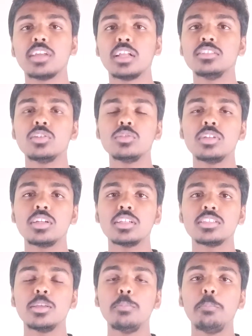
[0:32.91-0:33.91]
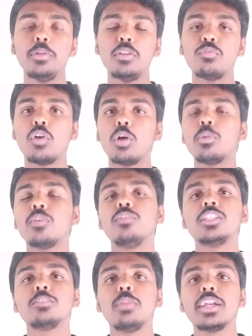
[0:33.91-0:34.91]
turns out that a simple form of
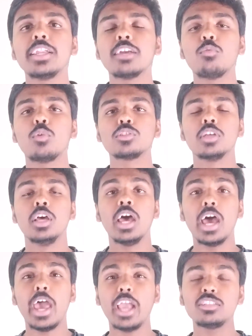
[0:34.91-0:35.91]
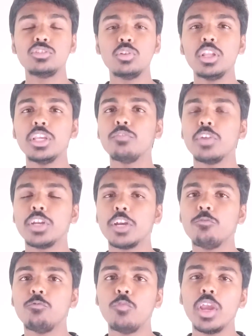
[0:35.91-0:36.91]
display tech was actually invented
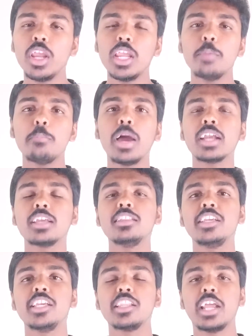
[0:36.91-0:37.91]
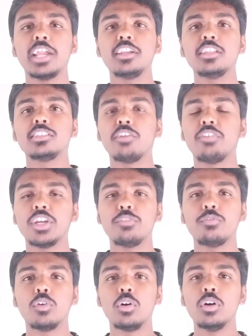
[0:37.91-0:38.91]
way back in the year
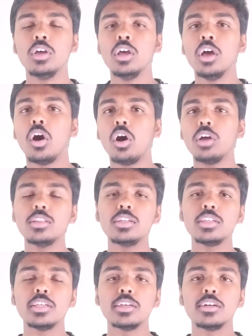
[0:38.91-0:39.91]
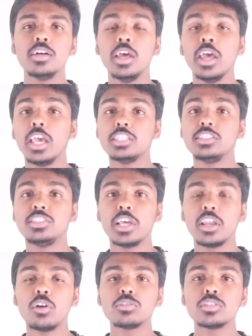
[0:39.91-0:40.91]
1974. On that year, a
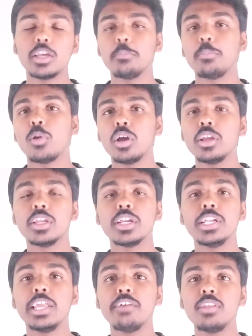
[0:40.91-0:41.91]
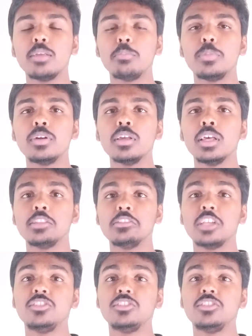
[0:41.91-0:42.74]
Xerox employee developed the